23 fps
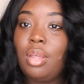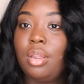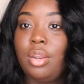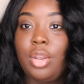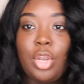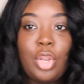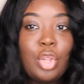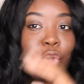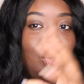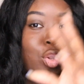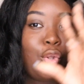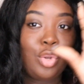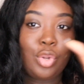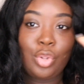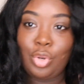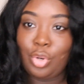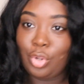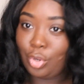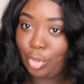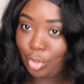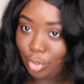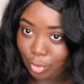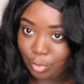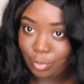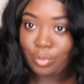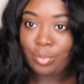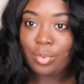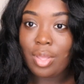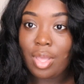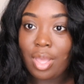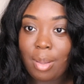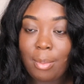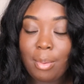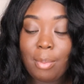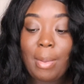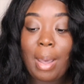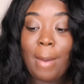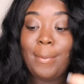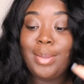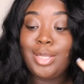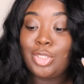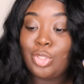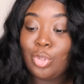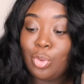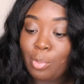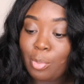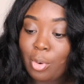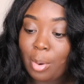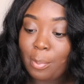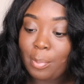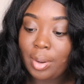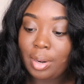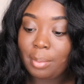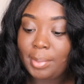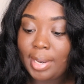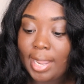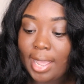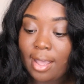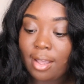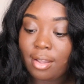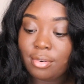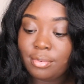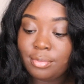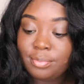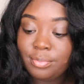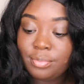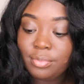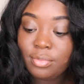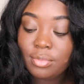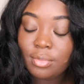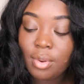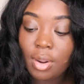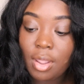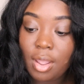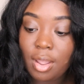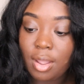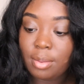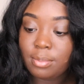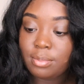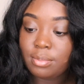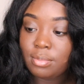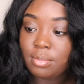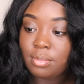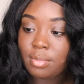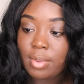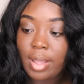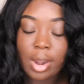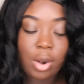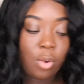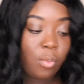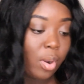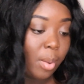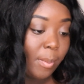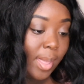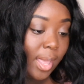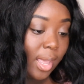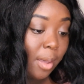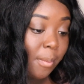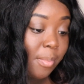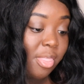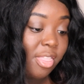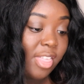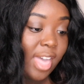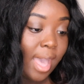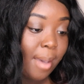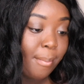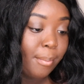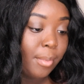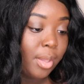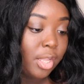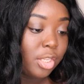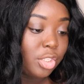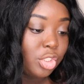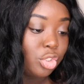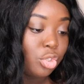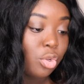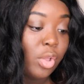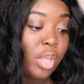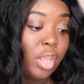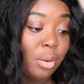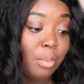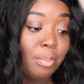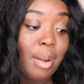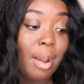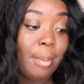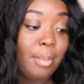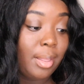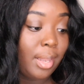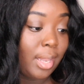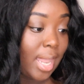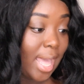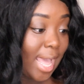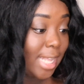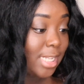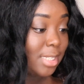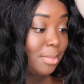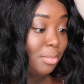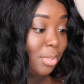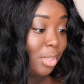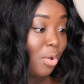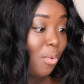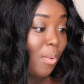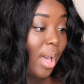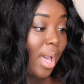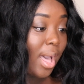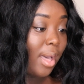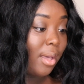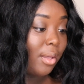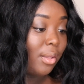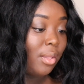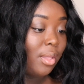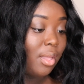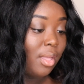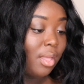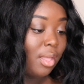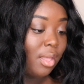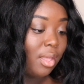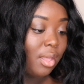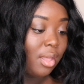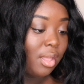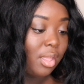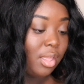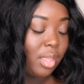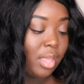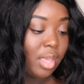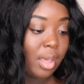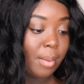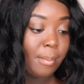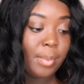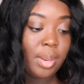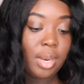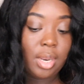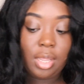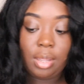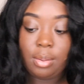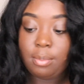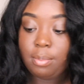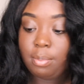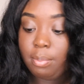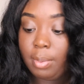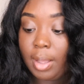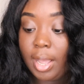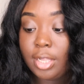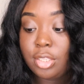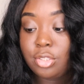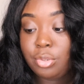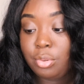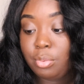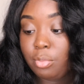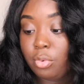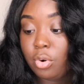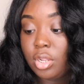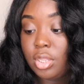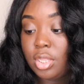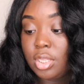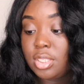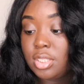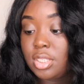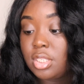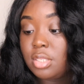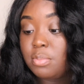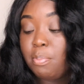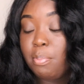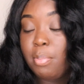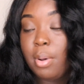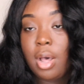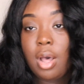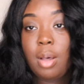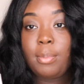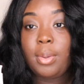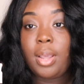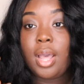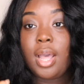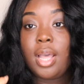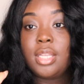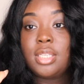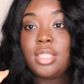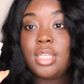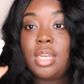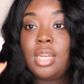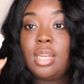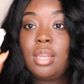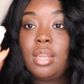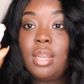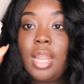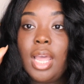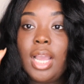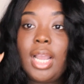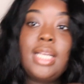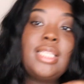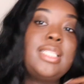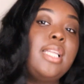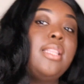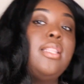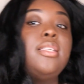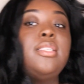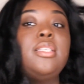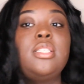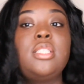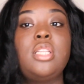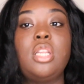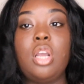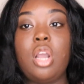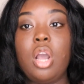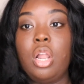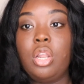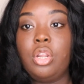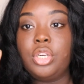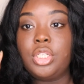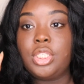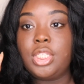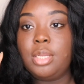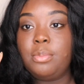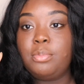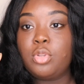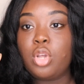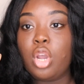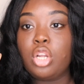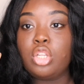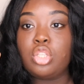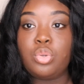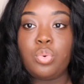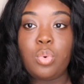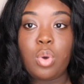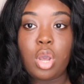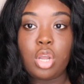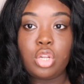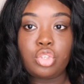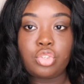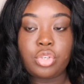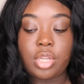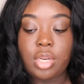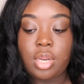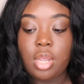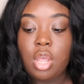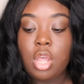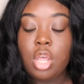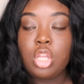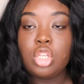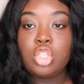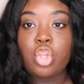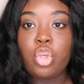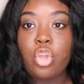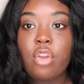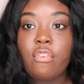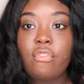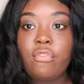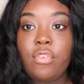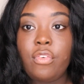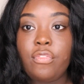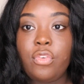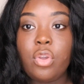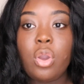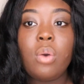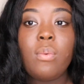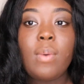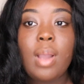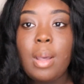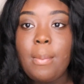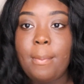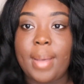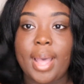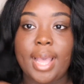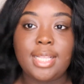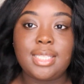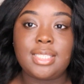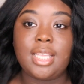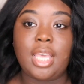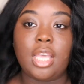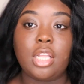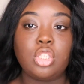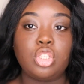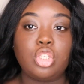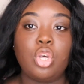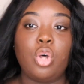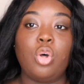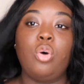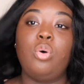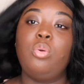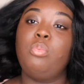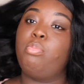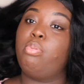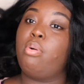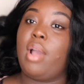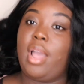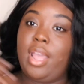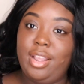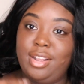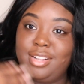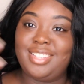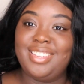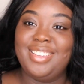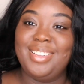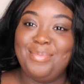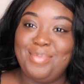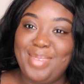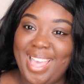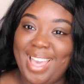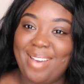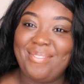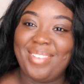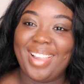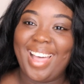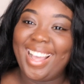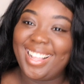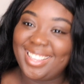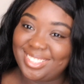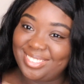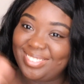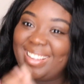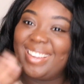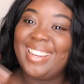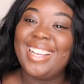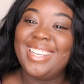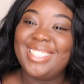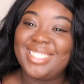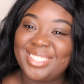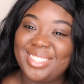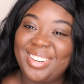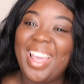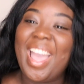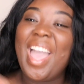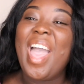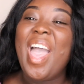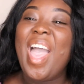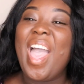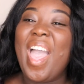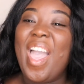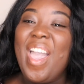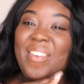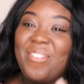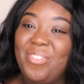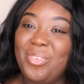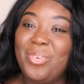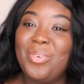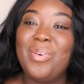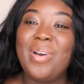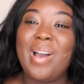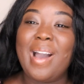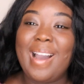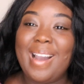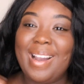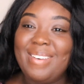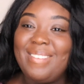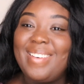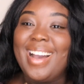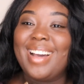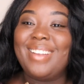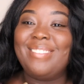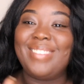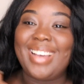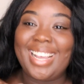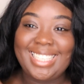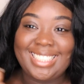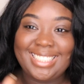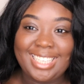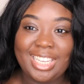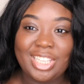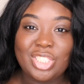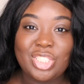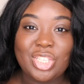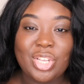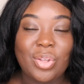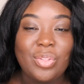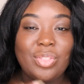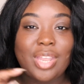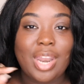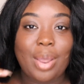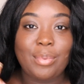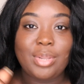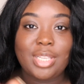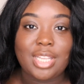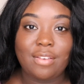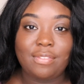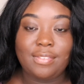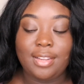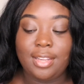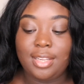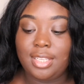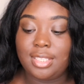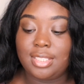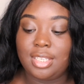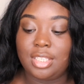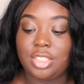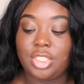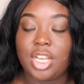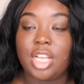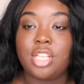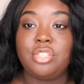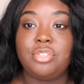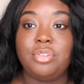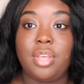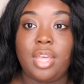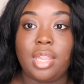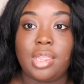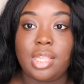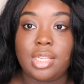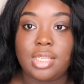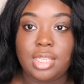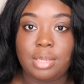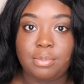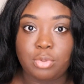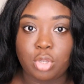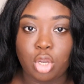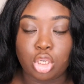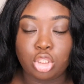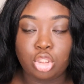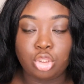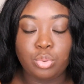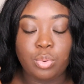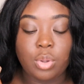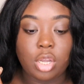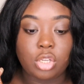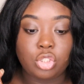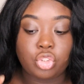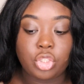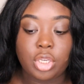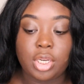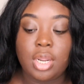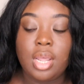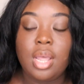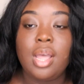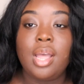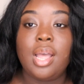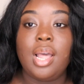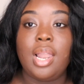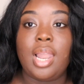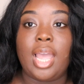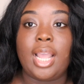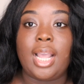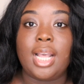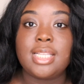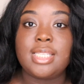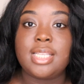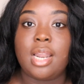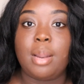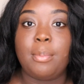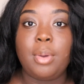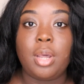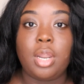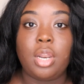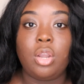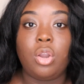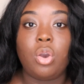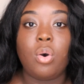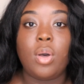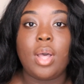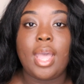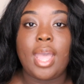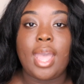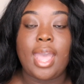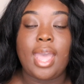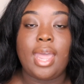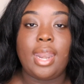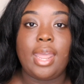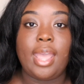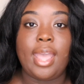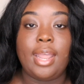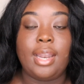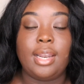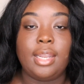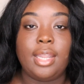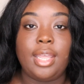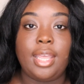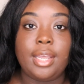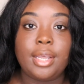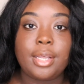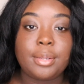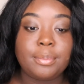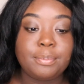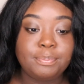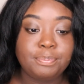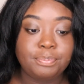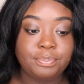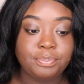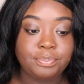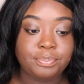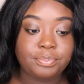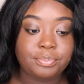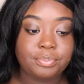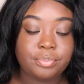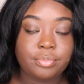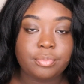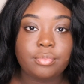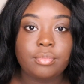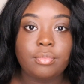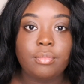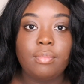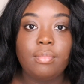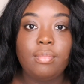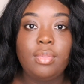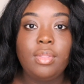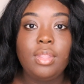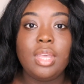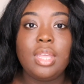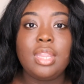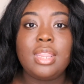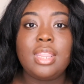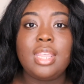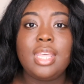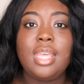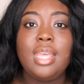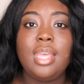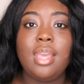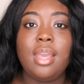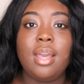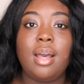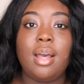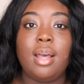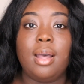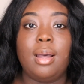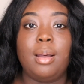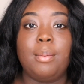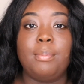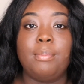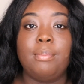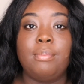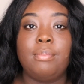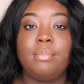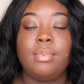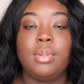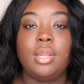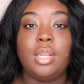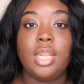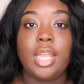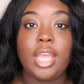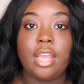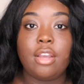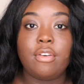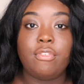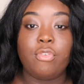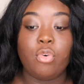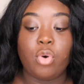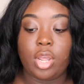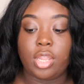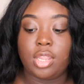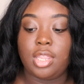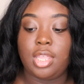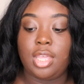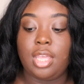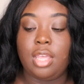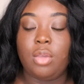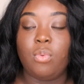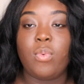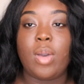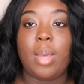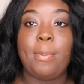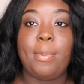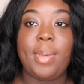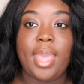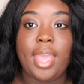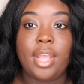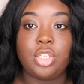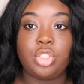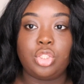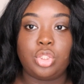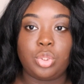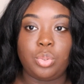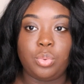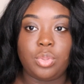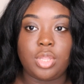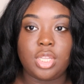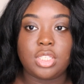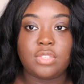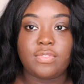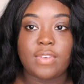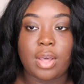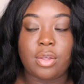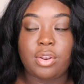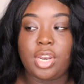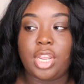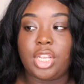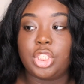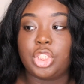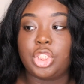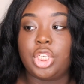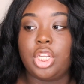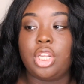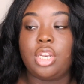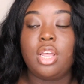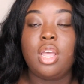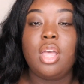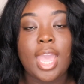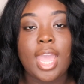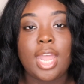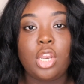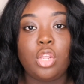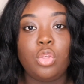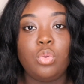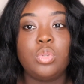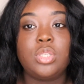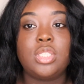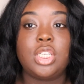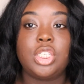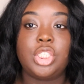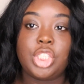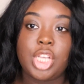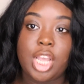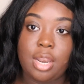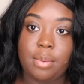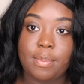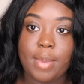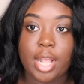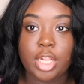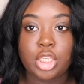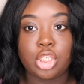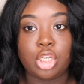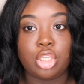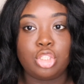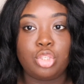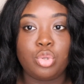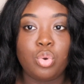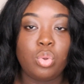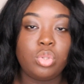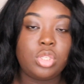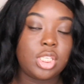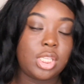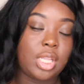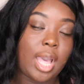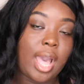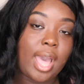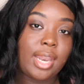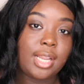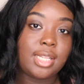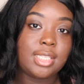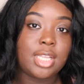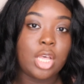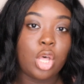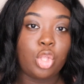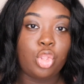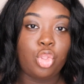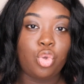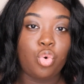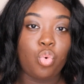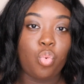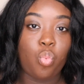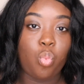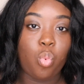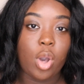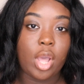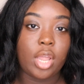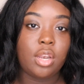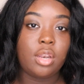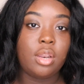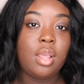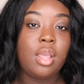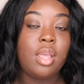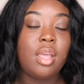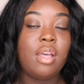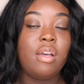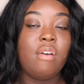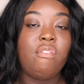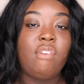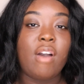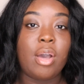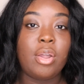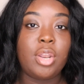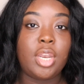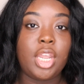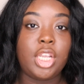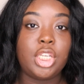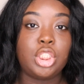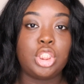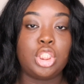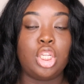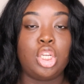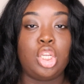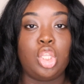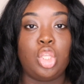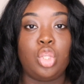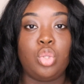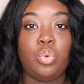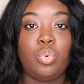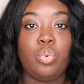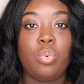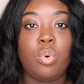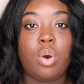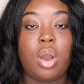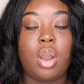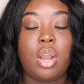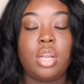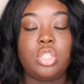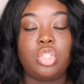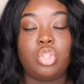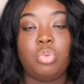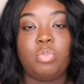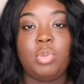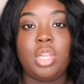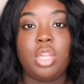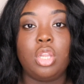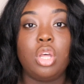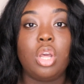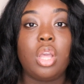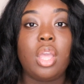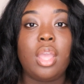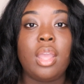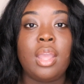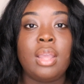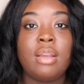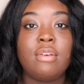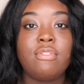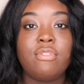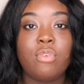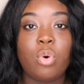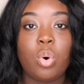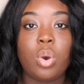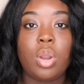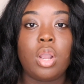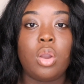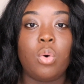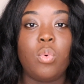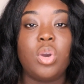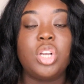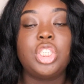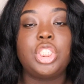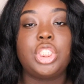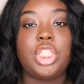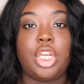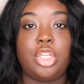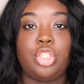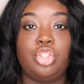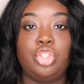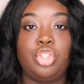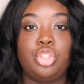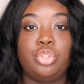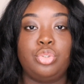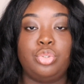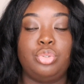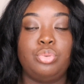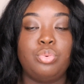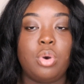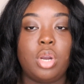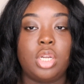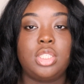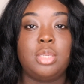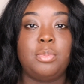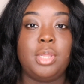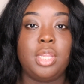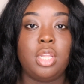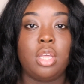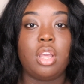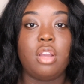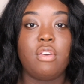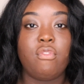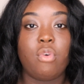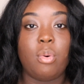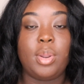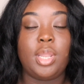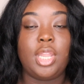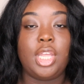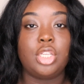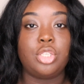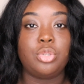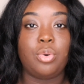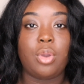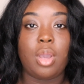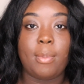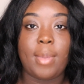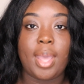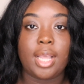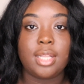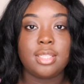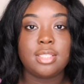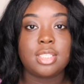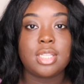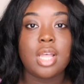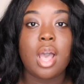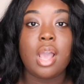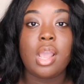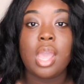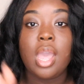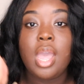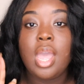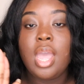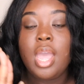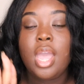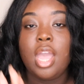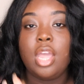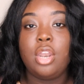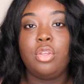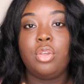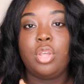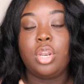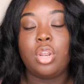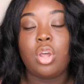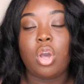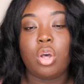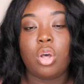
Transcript: No. I'm gonna buy me 2 more, put them down. I don't wear makeup that much, so it'll probably last me a while. Yeah, I'm gonna buy 2 more. This is bomb, guys. And like I said, this is in the color Deep Dark 200. So if you're around my skin tone prior to me applying this foundation, if you are around my skin tone, then I would definitely suggest you get the Deep Dark 200. Like I said, I'm gonna go ahead and link the link for the webpage to this foundation. You can use the shade matching tool to kind of tell you what foundation you are to be looking for, or what shade you are to be looking for when they do come back in stock. And you can